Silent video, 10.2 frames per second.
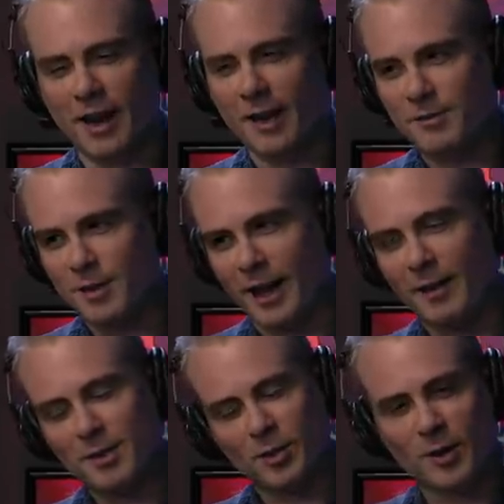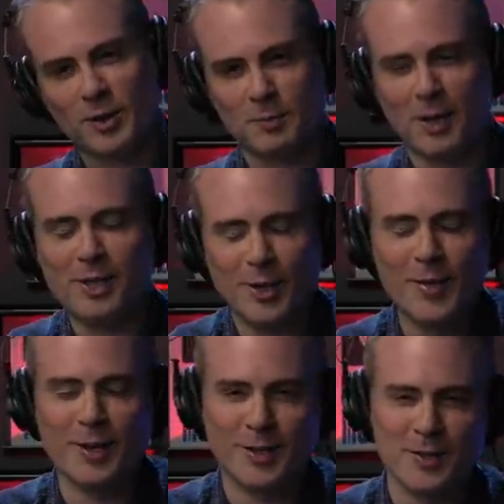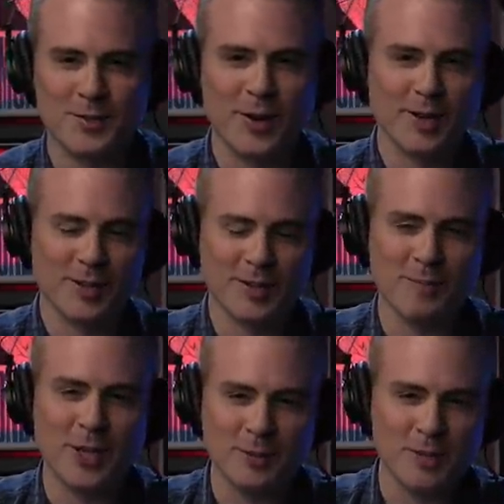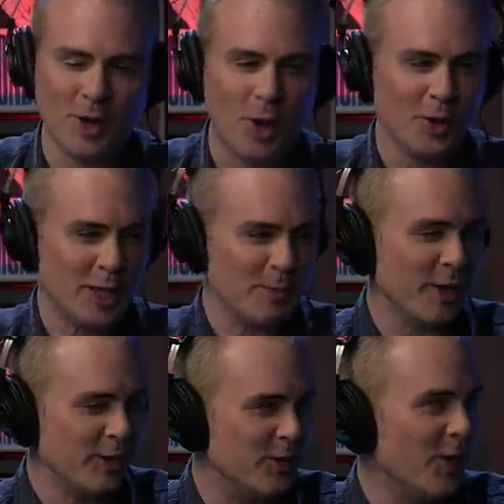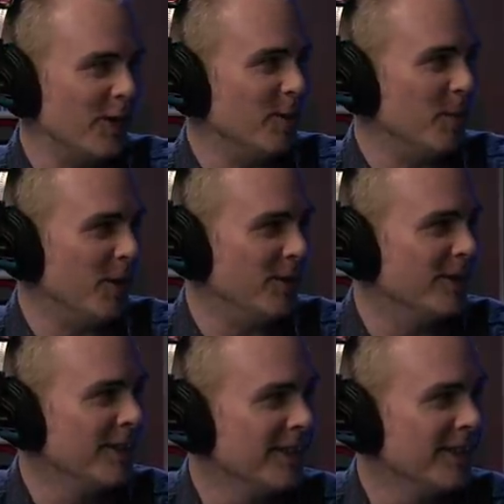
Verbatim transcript: a strong suspicion that Death Stranding is about to be all anybody is talking about. Yeah,